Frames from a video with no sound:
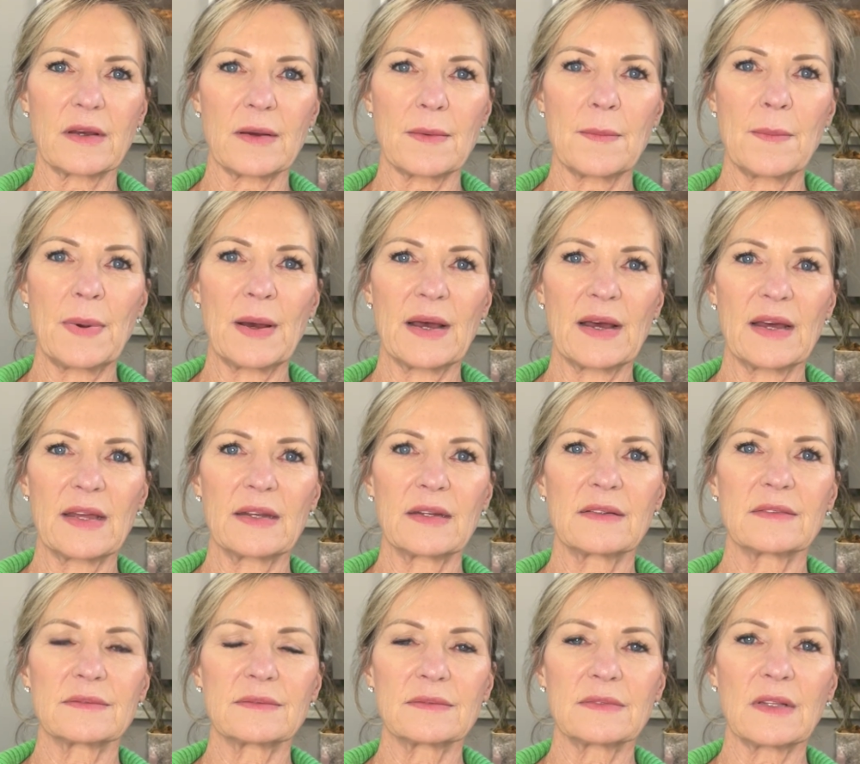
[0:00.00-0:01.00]

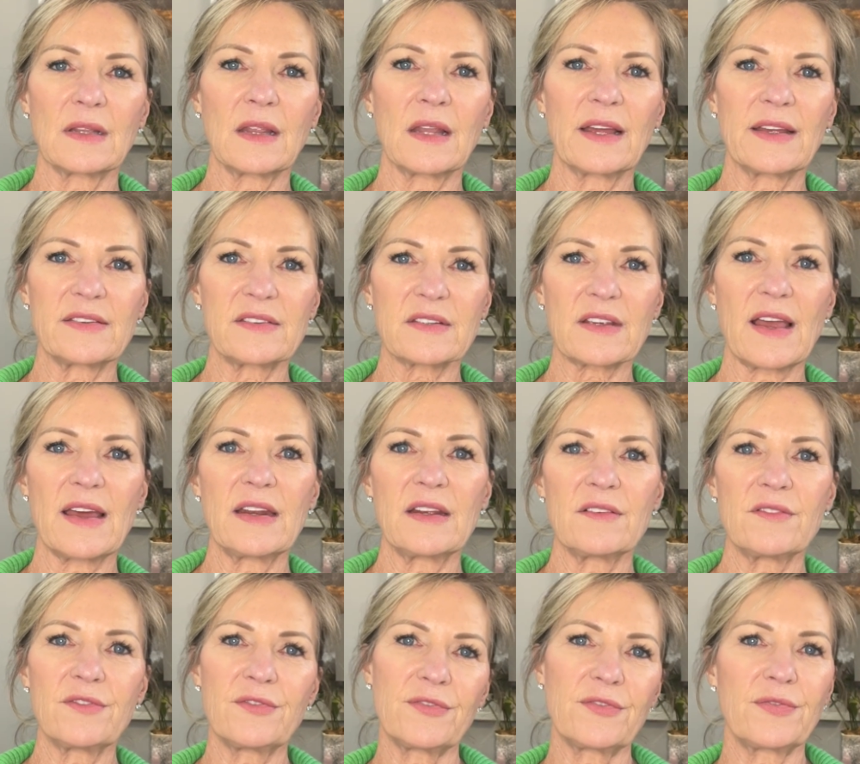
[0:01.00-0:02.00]
but let's kind
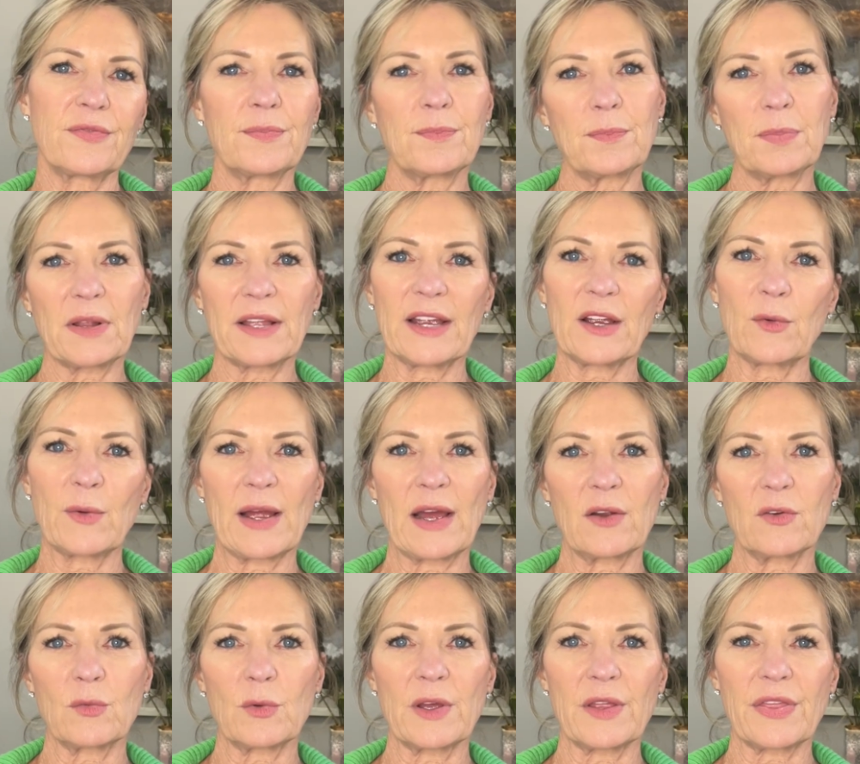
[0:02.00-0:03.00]
of play
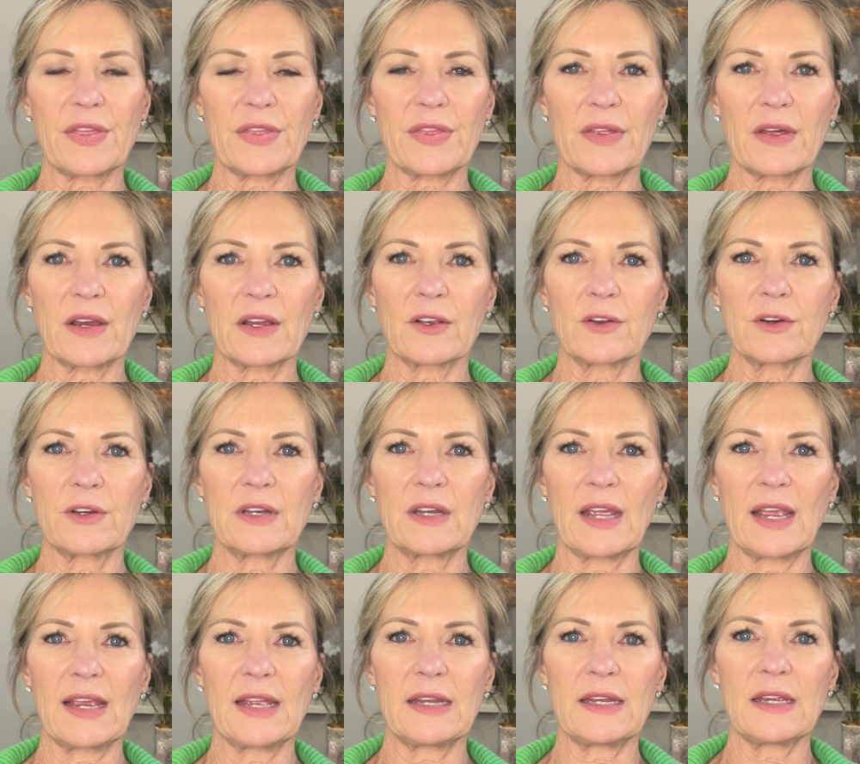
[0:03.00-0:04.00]
around with a good
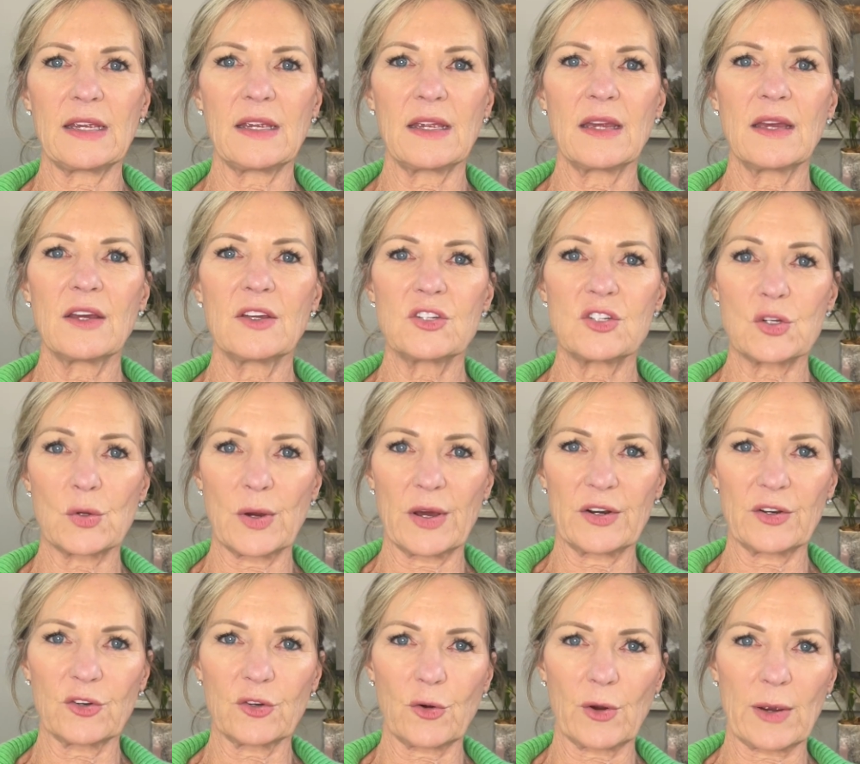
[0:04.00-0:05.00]
80 to
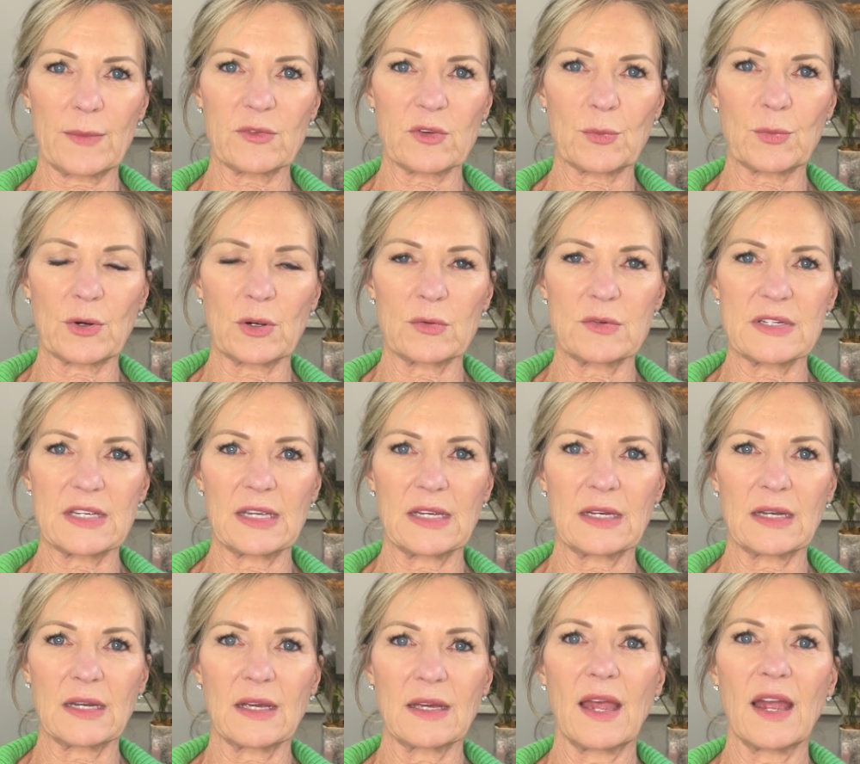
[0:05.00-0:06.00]
100 grams of
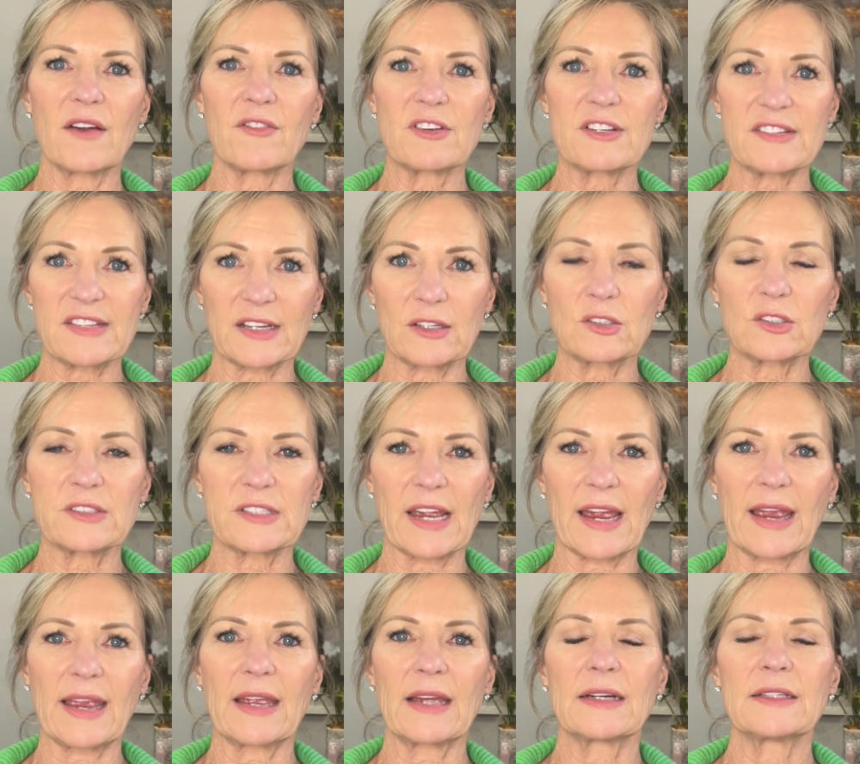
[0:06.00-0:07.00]
protein every single
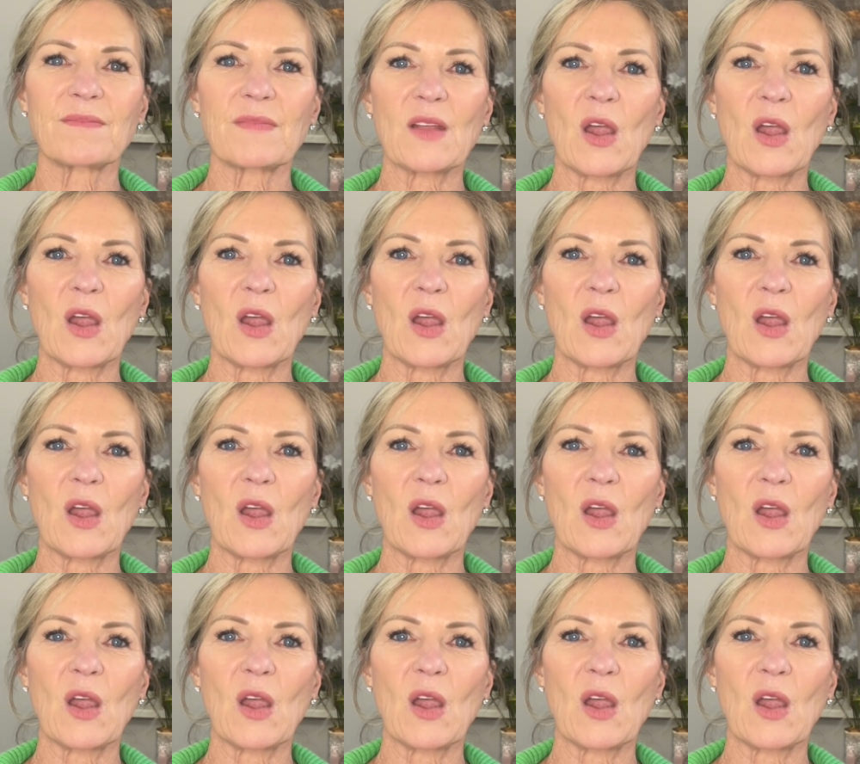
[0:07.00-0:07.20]
day.